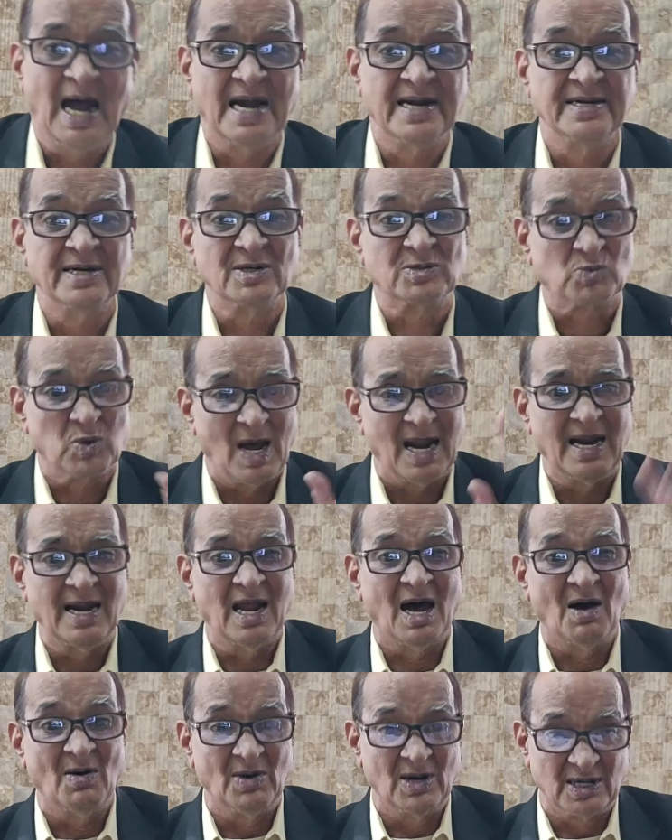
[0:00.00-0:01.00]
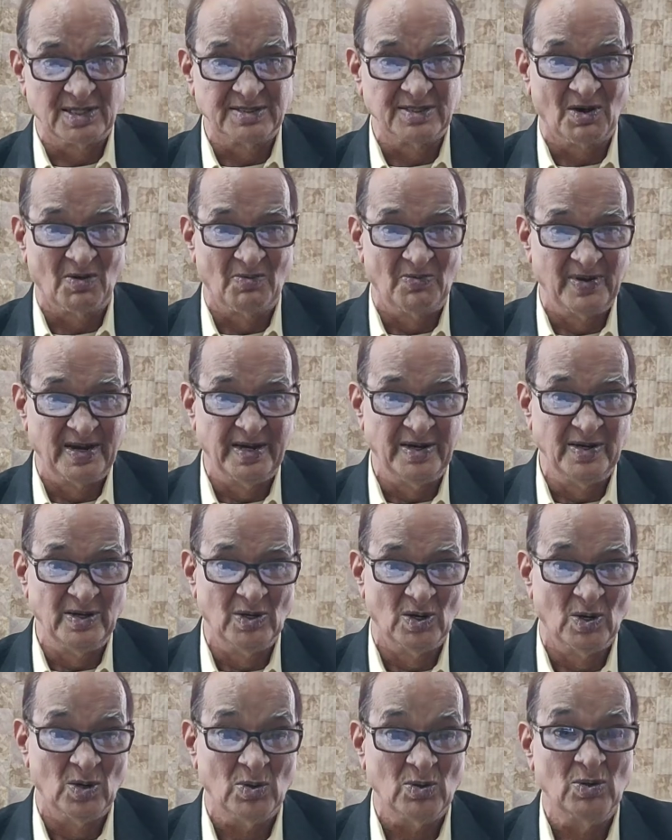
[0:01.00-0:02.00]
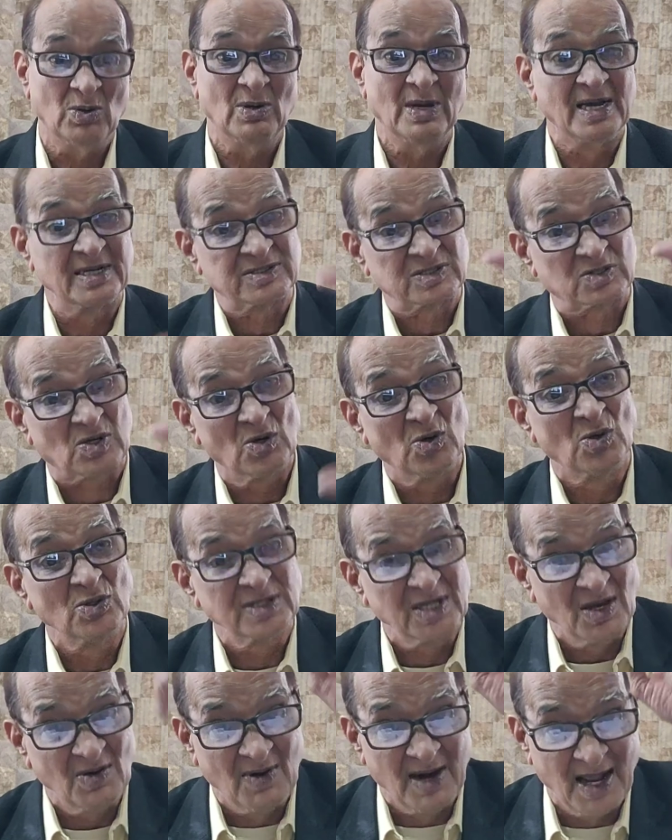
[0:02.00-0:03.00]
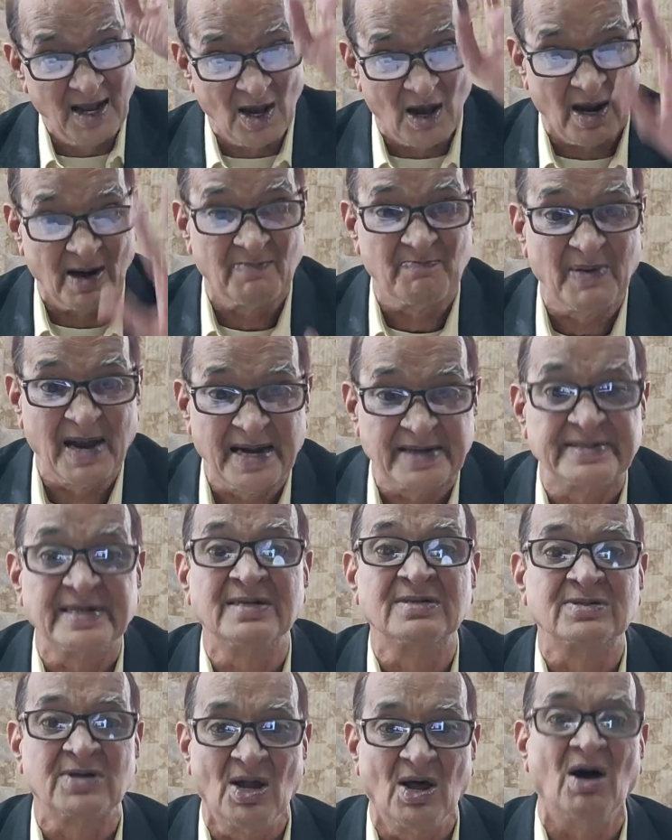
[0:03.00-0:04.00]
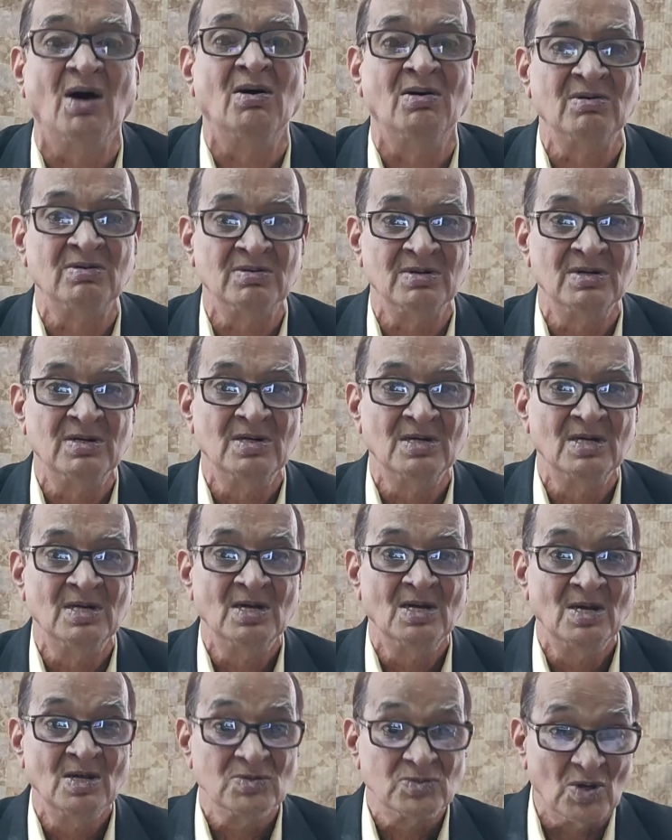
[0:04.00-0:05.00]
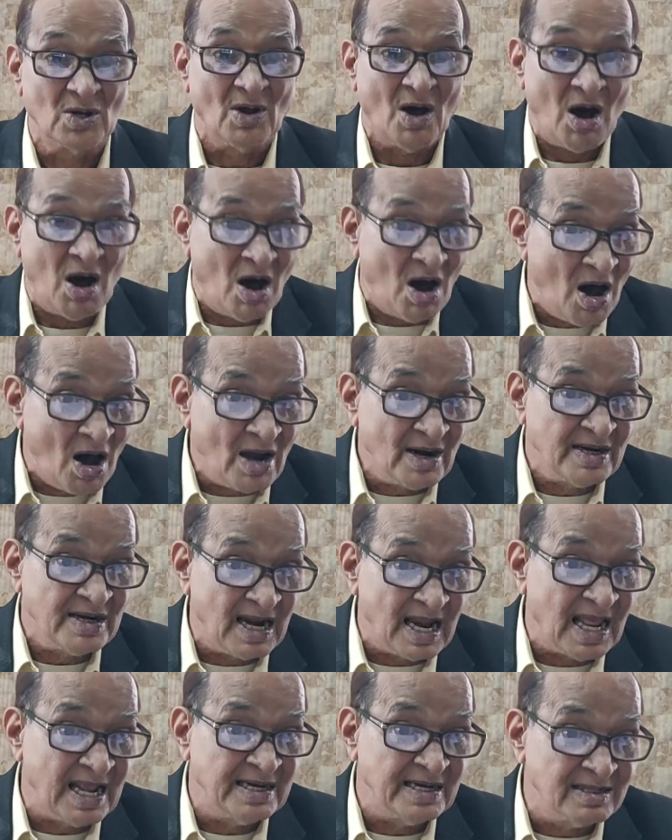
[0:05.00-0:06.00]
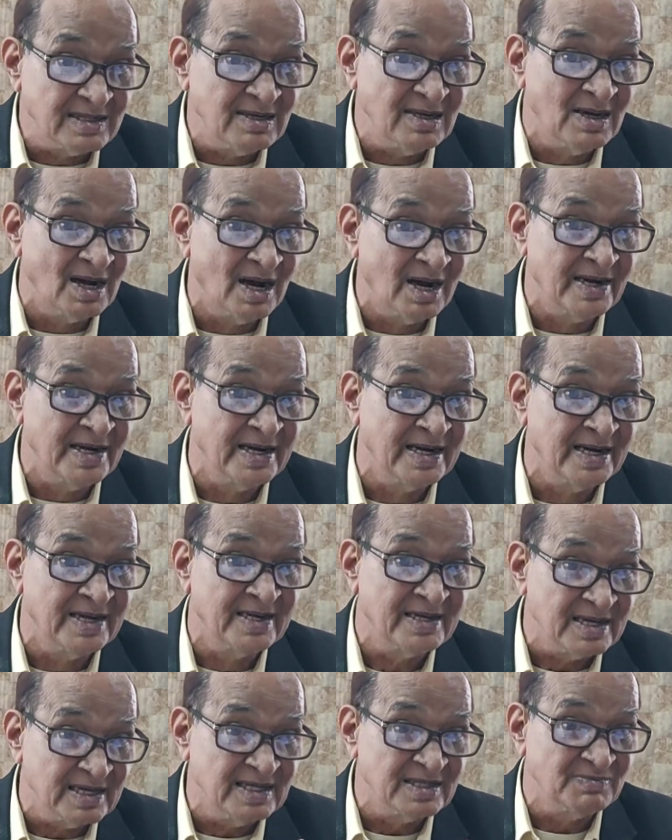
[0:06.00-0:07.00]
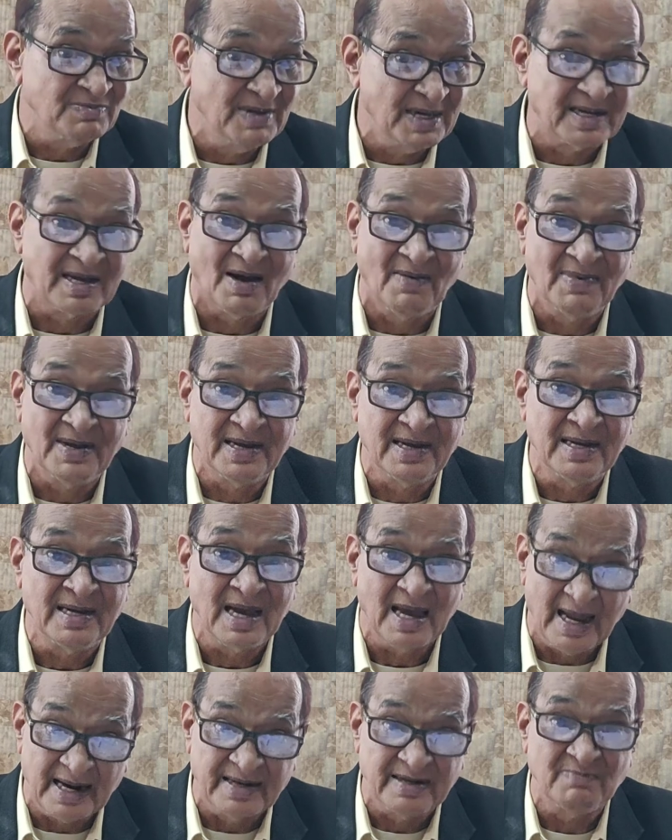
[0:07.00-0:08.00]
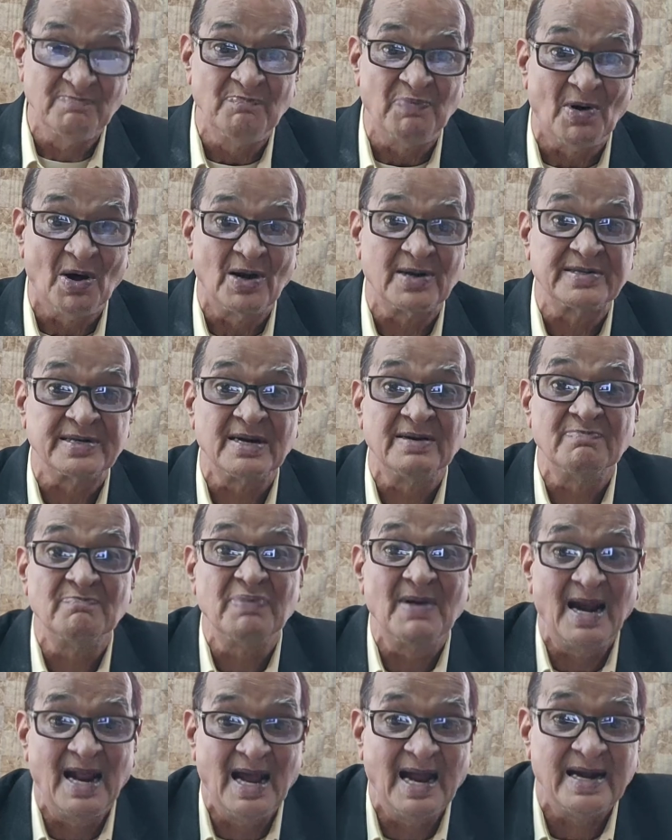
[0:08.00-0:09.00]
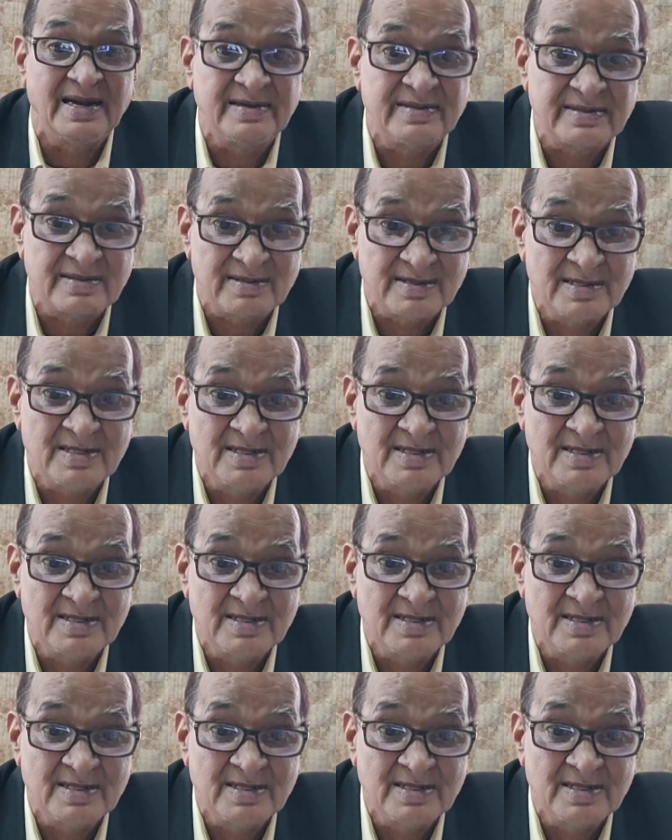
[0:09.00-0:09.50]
and 12 hours of video exclusively on patent law. So online learning is becoming an important brand.